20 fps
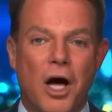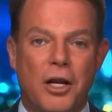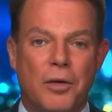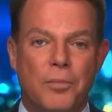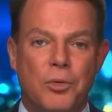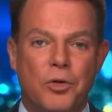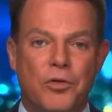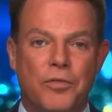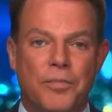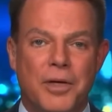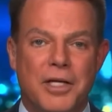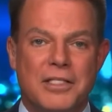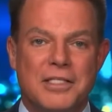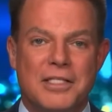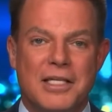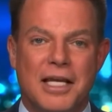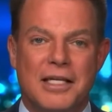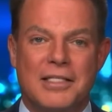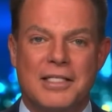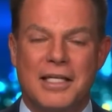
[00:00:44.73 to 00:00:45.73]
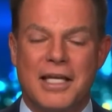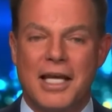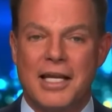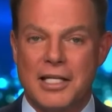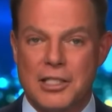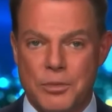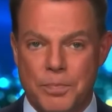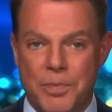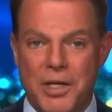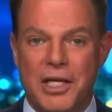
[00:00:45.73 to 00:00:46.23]
movement set to get
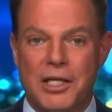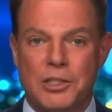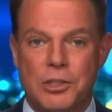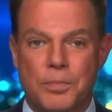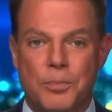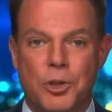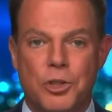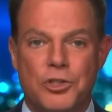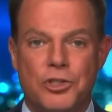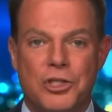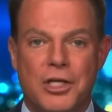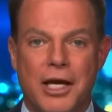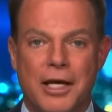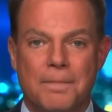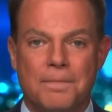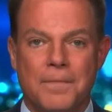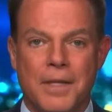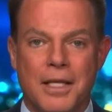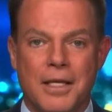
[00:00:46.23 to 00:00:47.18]
its biggest push yet.